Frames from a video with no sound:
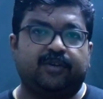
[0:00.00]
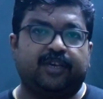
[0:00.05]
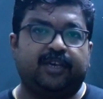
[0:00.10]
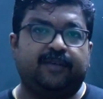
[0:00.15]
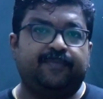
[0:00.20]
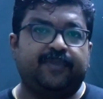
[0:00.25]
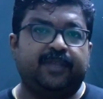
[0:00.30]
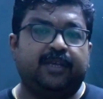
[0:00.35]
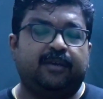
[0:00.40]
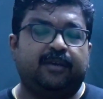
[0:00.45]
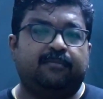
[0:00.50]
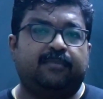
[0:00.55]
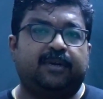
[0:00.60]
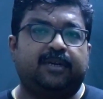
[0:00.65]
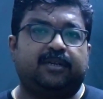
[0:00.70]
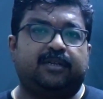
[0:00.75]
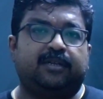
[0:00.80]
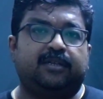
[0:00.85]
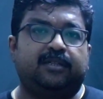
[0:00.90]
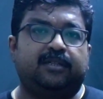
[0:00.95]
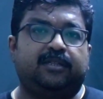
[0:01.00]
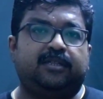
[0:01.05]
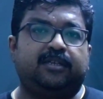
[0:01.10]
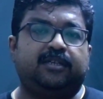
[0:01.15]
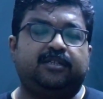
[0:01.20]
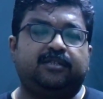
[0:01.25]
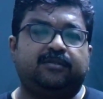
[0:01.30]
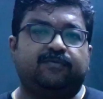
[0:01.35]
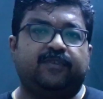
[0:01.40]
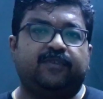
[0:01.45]
Okay, but
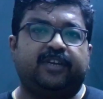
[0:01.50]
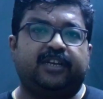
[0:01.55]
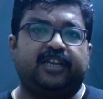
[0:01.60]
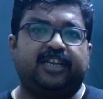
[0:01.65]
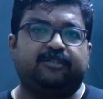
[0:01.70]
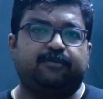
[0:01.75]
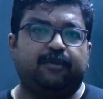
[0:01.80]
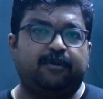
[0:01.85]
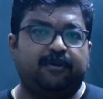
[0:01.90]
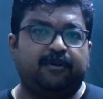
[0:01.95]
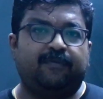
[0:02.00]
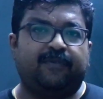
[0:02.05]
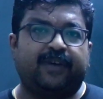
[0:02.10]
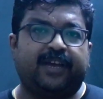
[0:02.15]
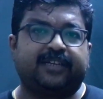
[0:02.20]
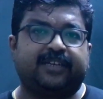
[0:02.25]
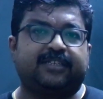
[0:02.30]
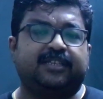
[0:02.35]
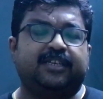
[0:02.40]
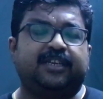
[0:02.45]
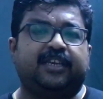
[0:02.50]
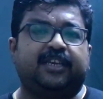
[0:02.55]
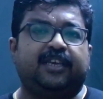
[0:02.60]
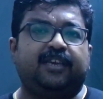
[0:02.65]
these were experimental facts.